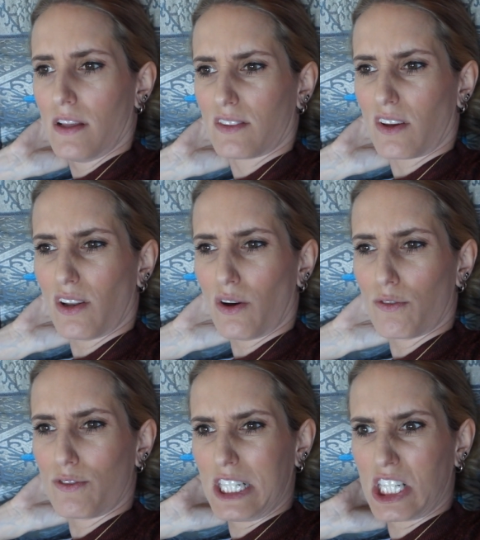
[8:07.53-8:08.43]
So a lot
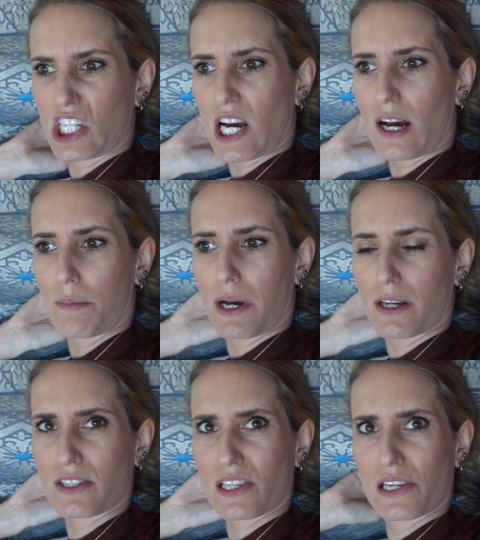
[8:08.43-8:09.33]
of chat
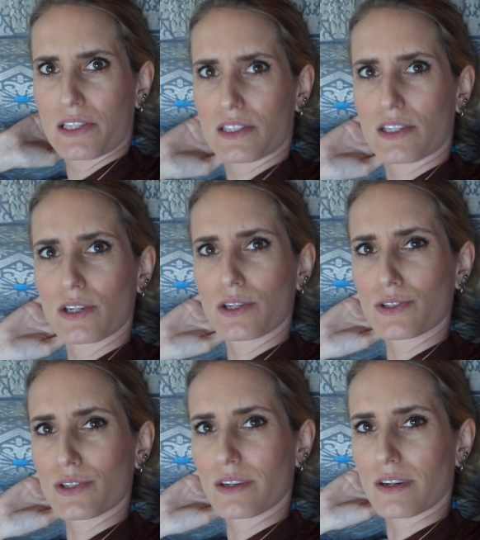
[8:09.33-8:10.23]
about
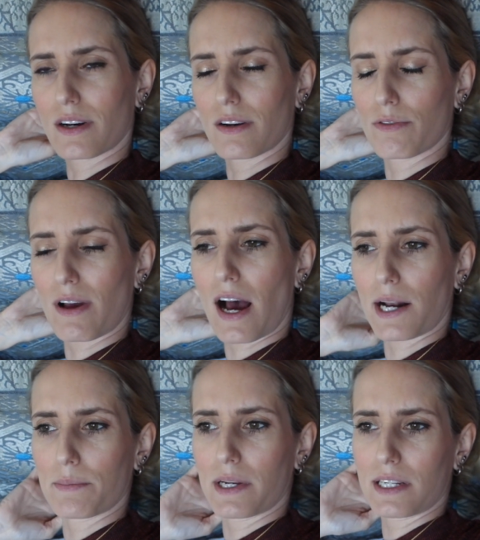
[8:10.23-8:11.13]
solicitors and kind of
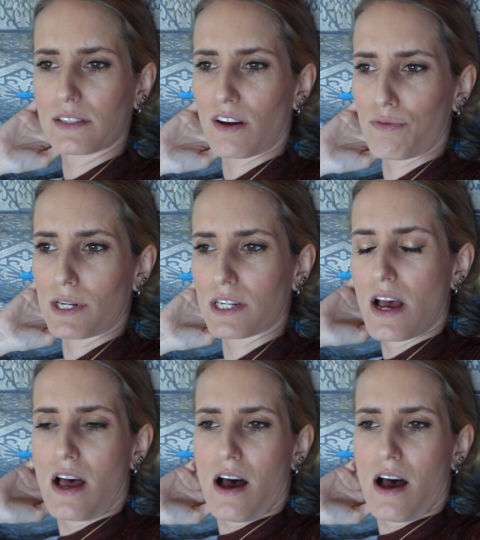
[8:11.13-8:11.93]
admin-y stuff, which